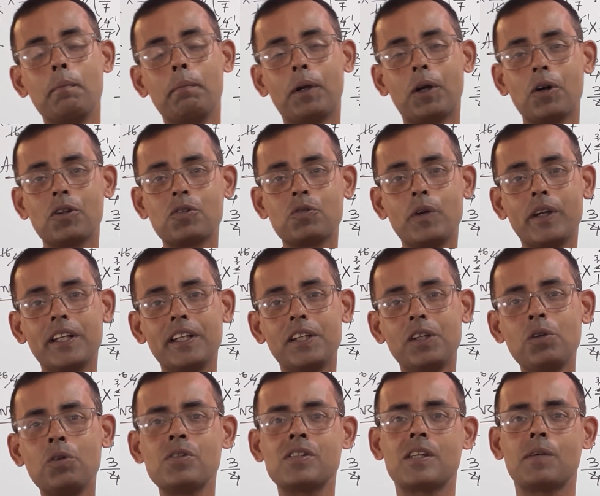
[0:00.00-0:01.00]
because when
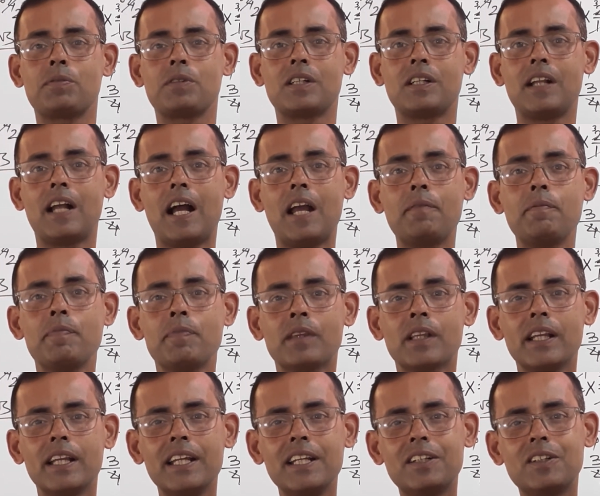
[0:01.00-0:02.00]
you subscribe,
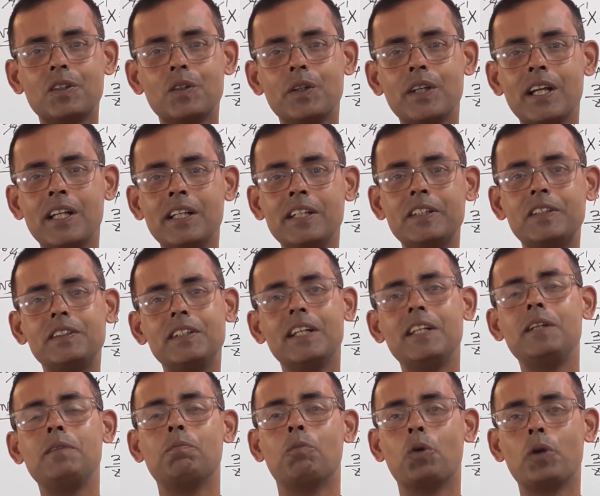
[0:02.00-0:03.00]
it really
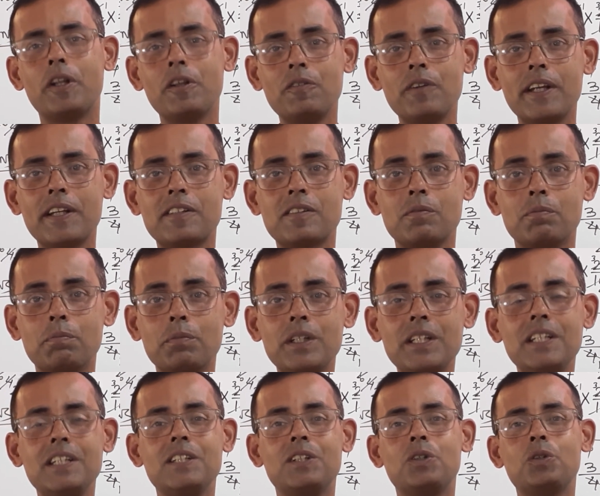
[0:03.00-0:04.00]
really motivates
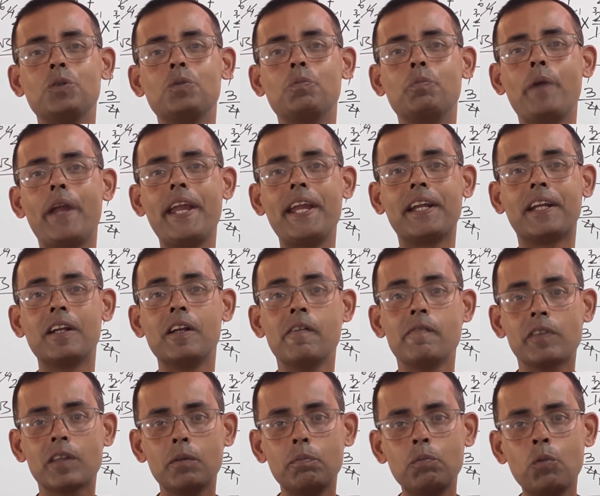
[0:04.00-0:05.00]
me to make
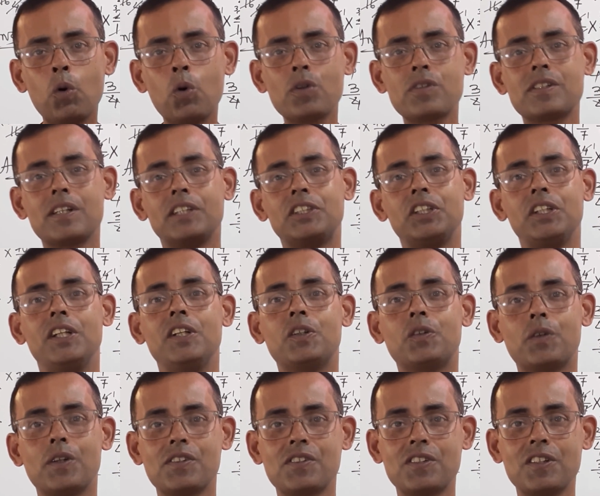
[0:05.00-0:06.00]
more such
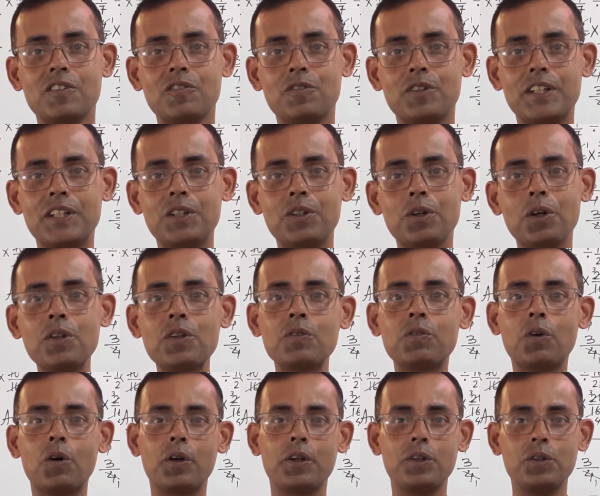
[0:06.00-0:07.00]
interesting videos
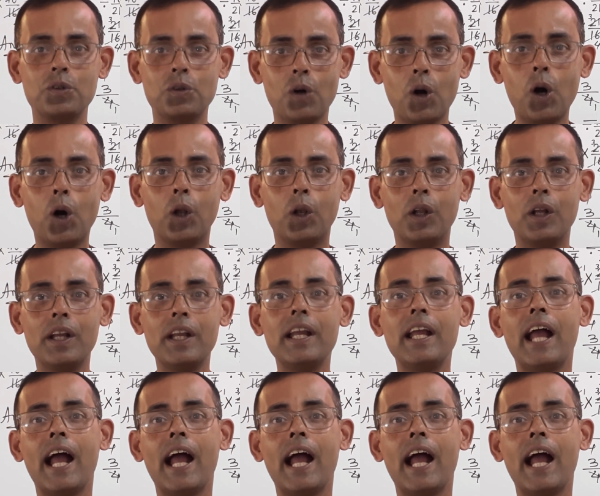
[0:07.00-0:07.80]
for you all.